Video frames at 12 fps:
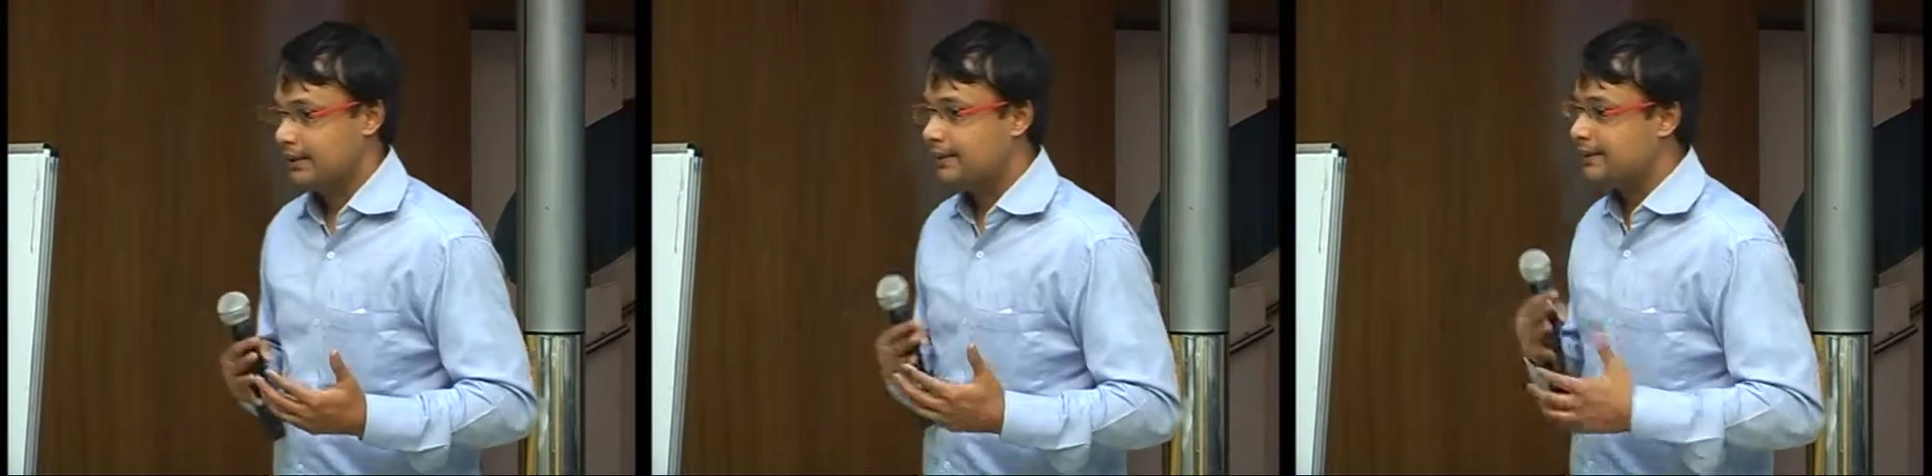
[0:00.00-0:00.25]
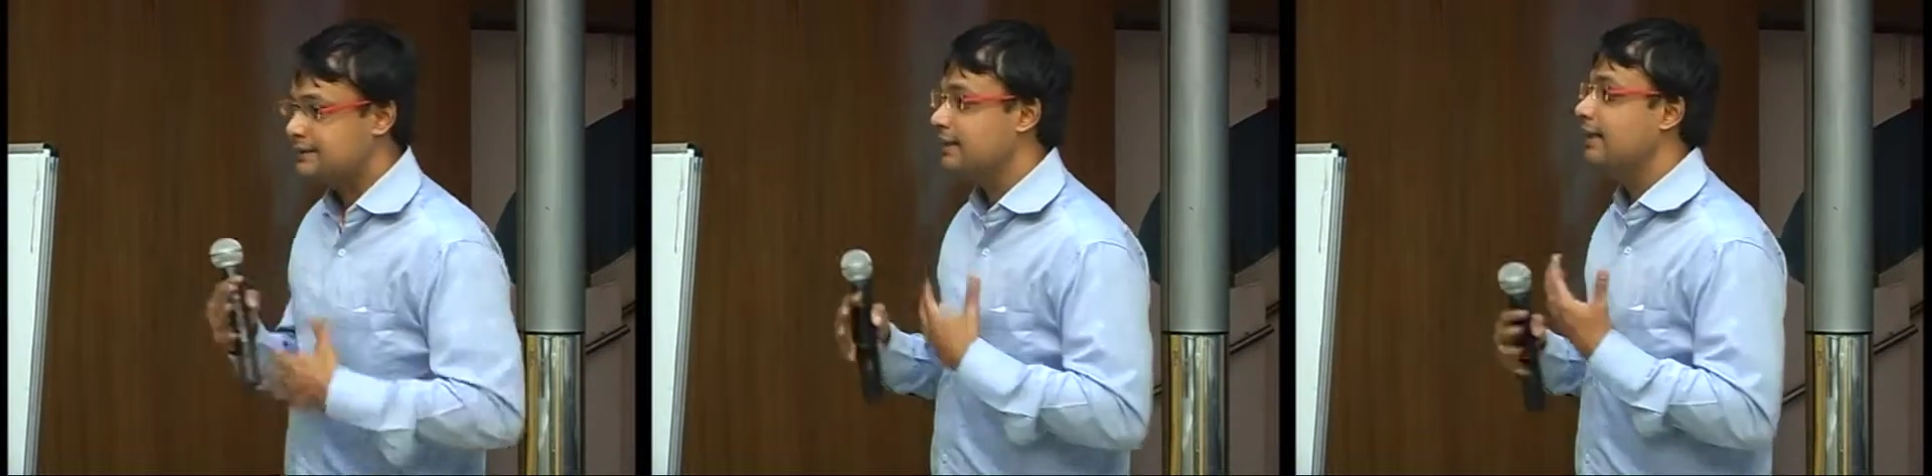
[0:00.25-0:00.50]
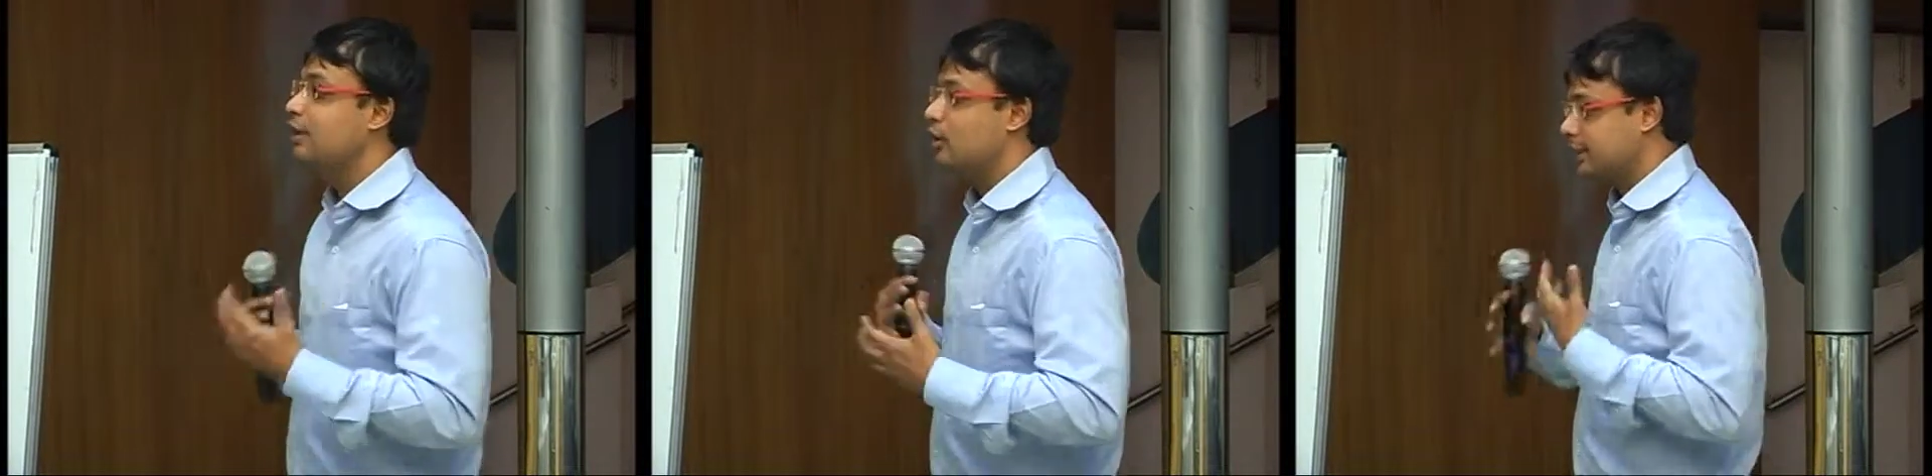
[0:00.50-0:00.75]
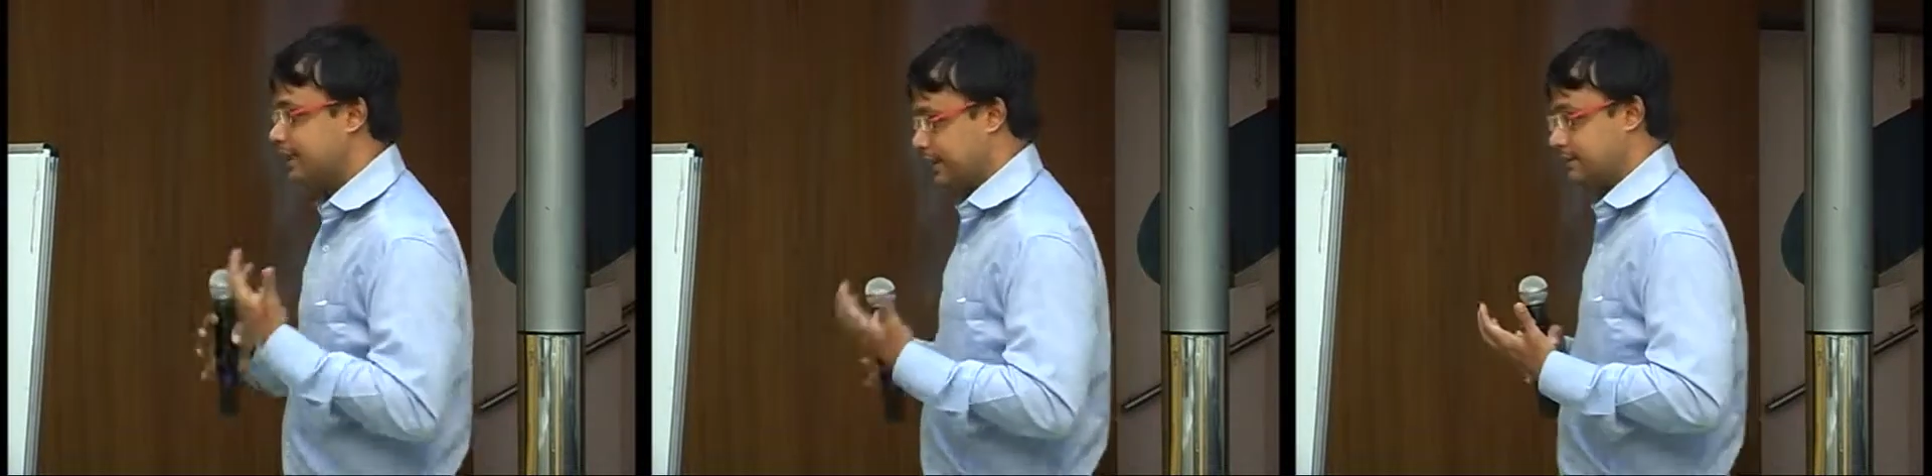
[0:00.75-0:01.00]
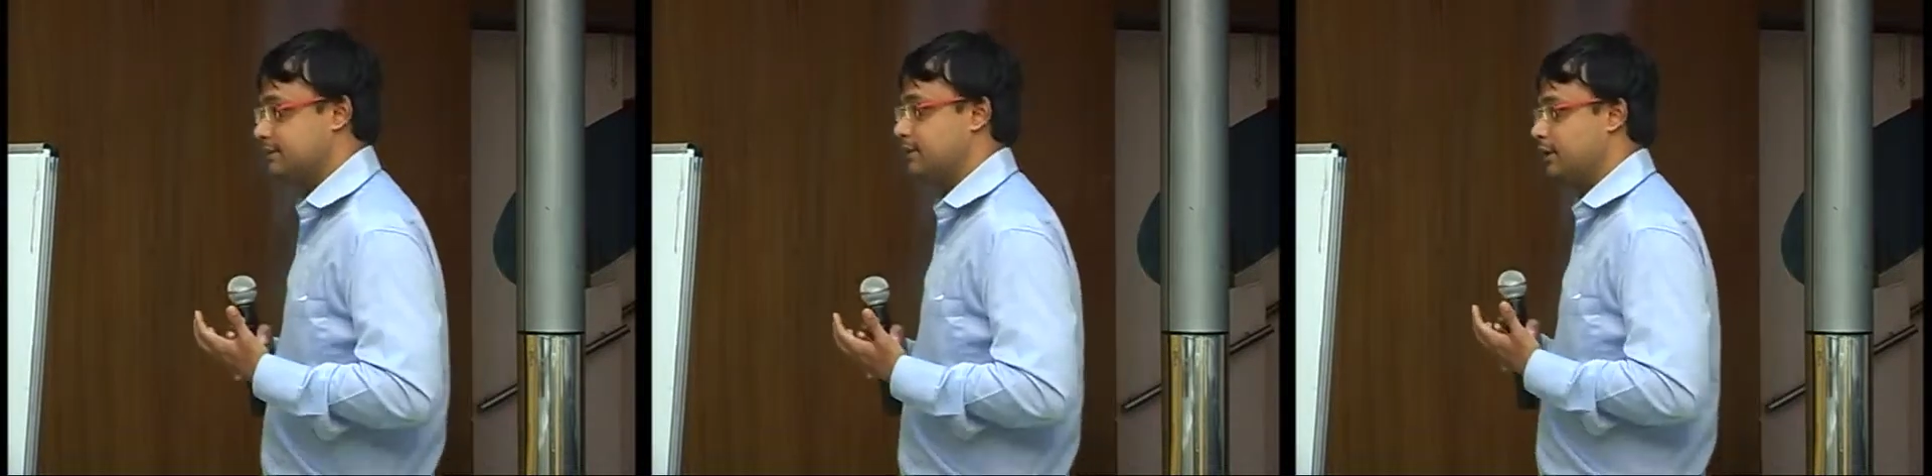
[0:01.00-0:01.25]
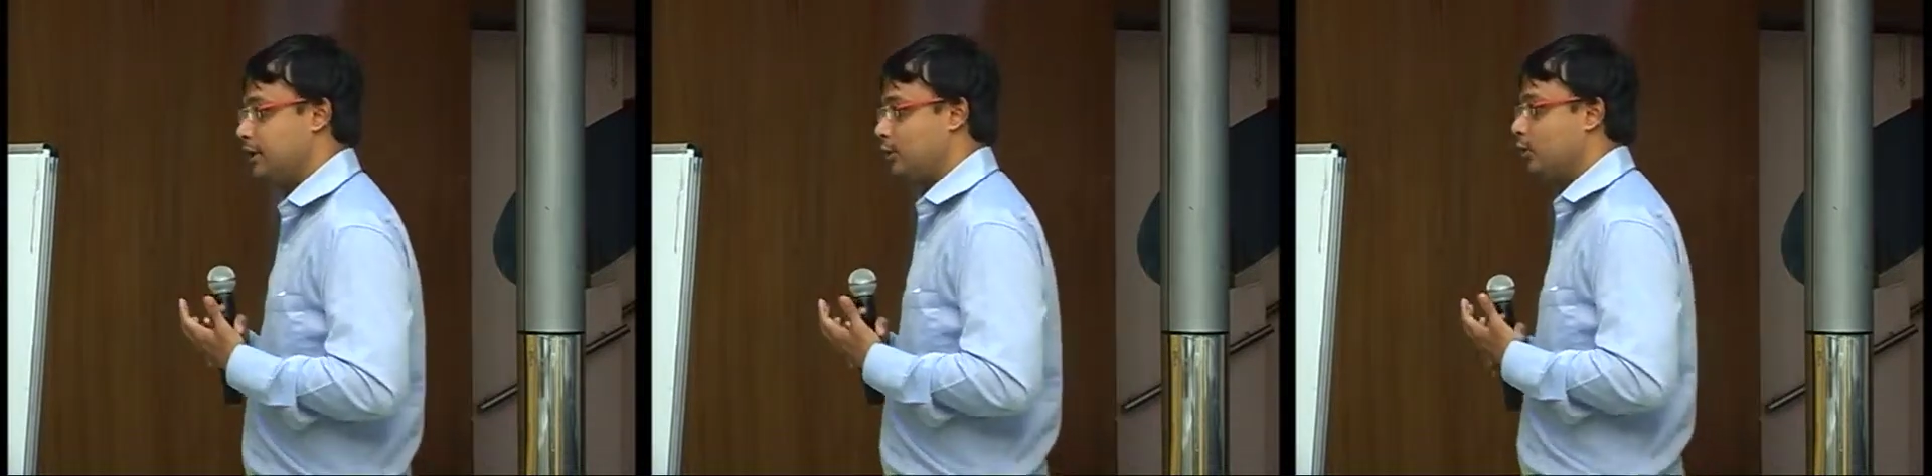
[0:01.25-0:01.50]
That's really not the
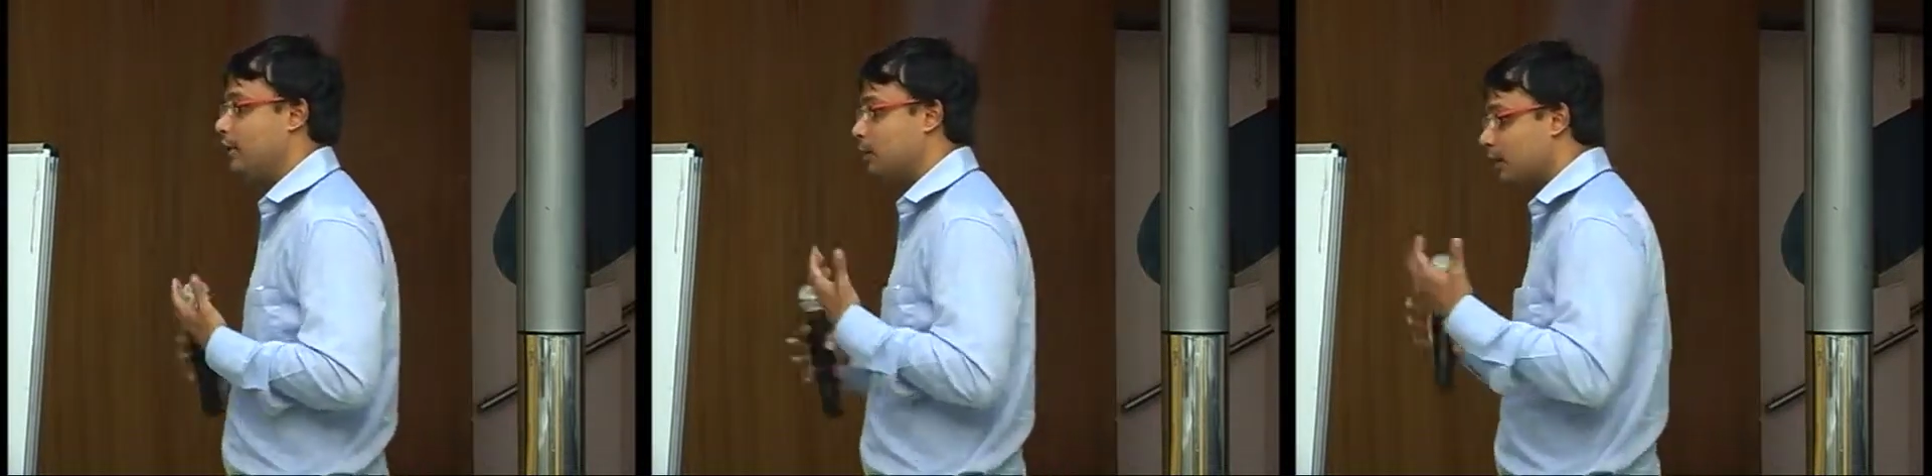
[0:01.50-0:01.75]
case.